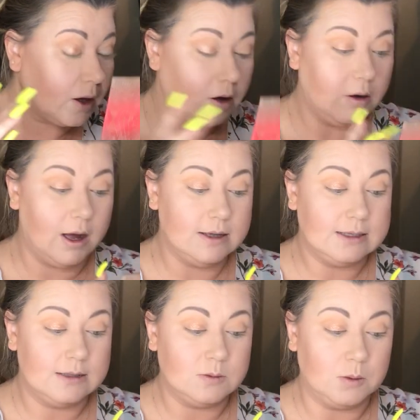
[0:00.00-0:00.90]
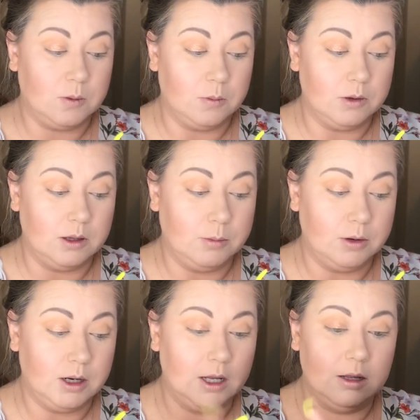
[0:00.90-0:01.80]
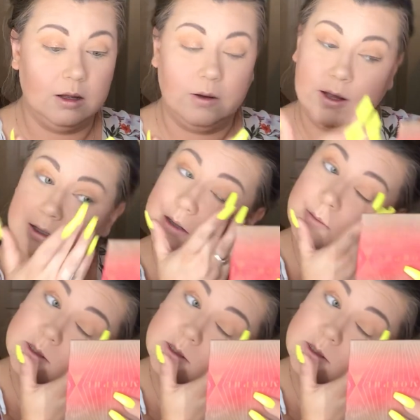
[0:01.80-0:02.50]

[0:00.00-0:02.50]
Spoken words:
Oh, guys, that's like really pretty. Okay, so I'm